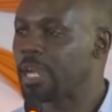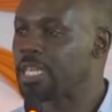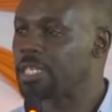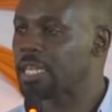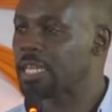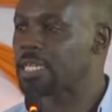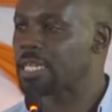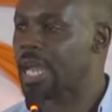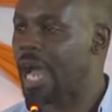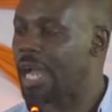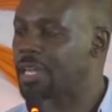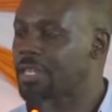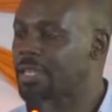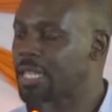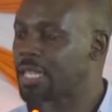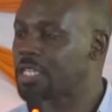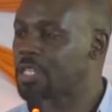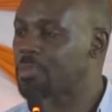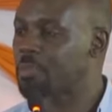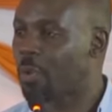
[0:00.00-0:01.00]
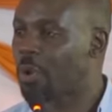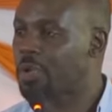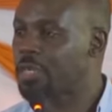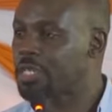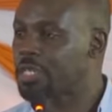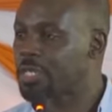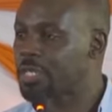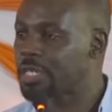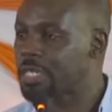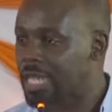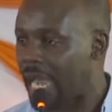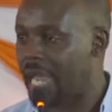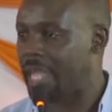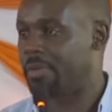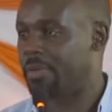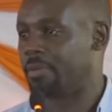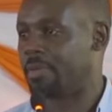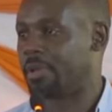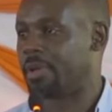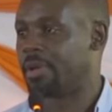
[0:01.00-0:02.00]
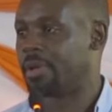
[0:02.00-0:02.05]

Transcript: president at this point in time.